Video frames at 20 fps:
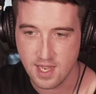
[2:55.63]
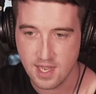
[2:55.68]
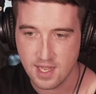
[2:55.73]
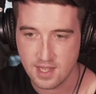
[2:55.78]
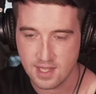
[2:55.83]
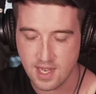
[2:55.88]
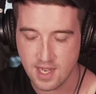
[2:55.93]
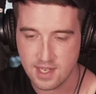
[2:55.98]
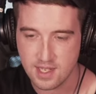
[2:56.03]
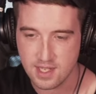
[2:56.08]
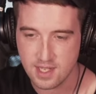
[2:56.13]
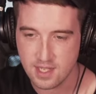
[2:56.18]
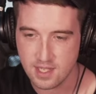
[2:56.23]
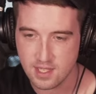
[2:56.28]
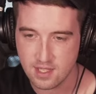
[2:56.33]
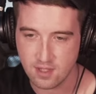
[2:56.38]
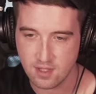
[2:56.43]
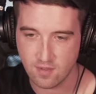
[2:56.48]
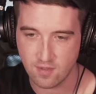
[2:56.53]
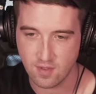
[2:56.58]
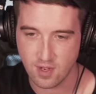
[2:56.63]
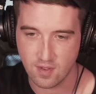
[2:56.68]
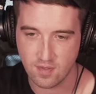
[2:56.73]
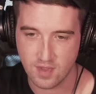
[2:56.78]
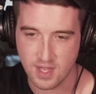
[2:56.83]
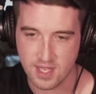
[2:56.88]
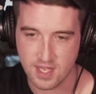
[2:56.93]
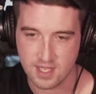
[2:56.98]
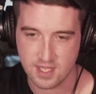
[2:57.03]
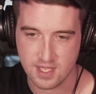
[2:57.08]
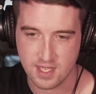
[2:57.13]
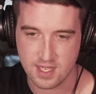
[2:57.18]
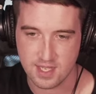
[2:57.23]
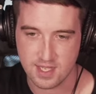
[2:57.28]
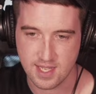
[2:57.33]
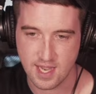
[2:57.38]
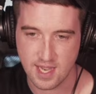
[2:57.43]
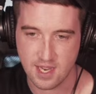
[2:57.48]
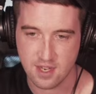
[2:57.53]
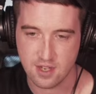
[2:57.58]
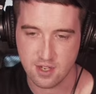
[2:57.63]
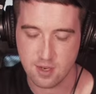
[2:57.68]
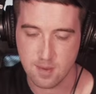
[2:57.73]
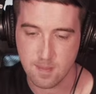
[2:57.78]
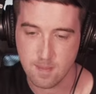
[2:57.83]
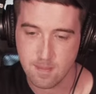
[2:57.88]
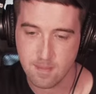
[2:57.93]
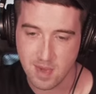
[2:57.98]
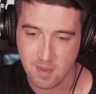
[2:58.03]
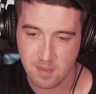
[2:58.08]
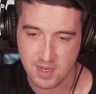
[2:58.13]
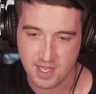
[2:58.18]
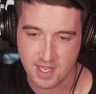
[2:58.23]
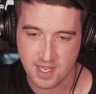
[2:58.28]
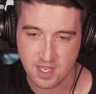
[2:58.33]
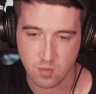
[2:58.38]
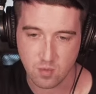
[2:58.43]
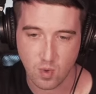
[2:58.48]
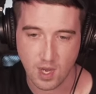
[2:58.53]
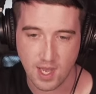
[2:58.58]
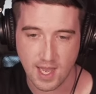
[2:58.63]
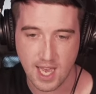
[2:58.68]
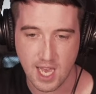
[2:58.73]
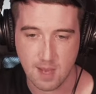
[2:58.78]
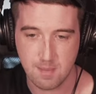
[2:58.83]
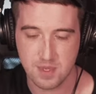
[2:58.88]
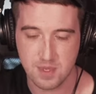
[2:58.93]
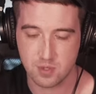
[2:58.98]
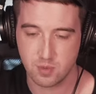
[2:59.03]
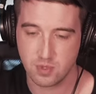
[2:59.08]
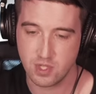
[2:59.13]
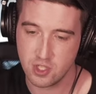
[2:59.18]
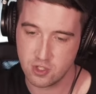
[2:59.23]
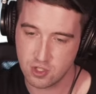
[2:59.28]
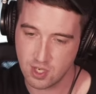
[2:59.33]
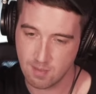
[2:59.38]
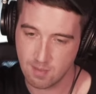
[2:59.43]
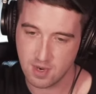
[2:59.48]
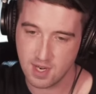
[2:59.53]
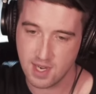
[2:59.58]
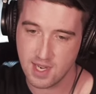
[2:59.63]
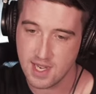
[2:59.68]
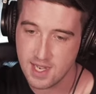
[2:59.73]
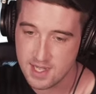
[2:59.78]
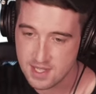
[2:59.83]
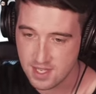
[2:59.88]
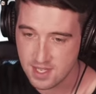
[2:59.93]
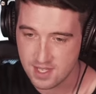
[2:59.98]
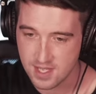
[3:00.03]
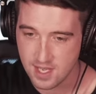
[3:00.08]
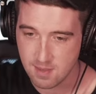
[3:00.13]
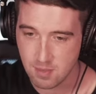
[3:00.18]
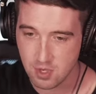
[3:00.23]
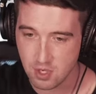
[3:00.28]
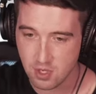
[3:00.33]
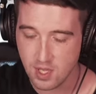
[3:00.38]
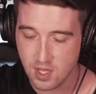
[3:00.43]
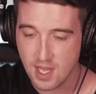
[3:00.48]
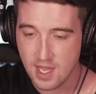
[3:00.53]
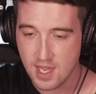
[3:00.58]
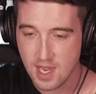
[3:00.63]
The idea of this is that you're mimicking what happens when a drummer hits a cymbal